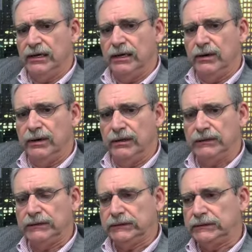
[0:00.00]

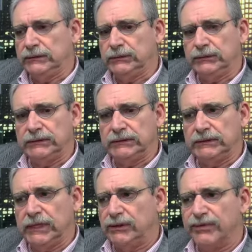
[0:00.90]
I
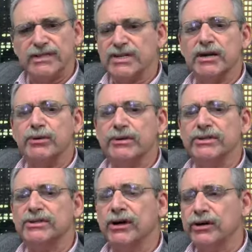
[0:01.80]
don't think there's anyone in
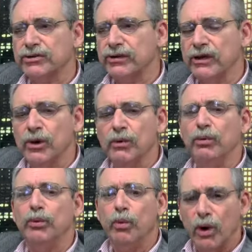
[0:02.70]
this country
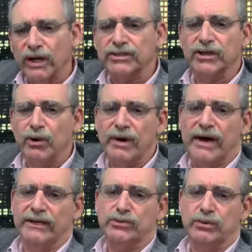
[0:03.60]
would want to go
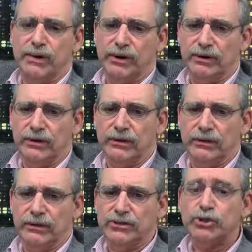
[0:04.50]
back to America,
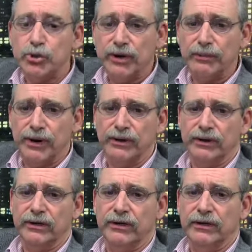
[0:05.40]
to an
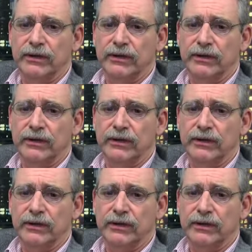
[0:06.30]
America